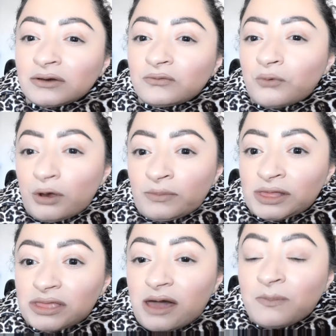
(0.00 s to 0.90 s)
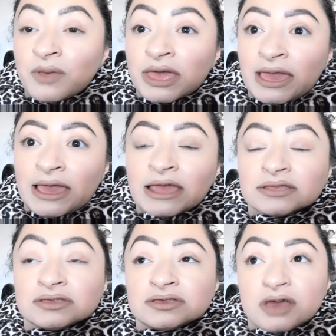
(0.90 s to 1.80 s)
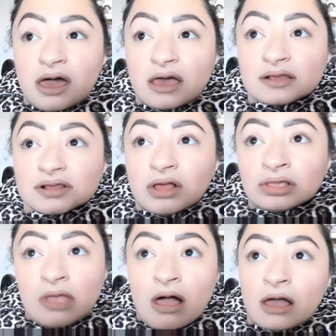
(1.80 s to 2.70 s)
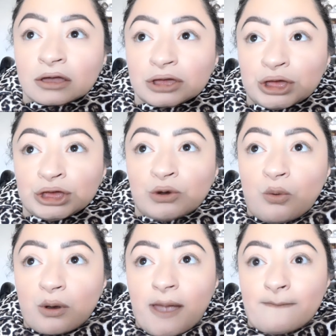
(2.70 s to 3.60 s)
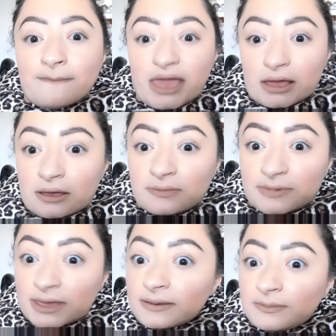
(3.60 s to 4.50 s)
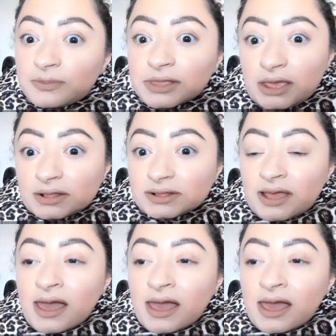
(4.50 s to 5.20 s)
formula, but it does lock your makeup in place.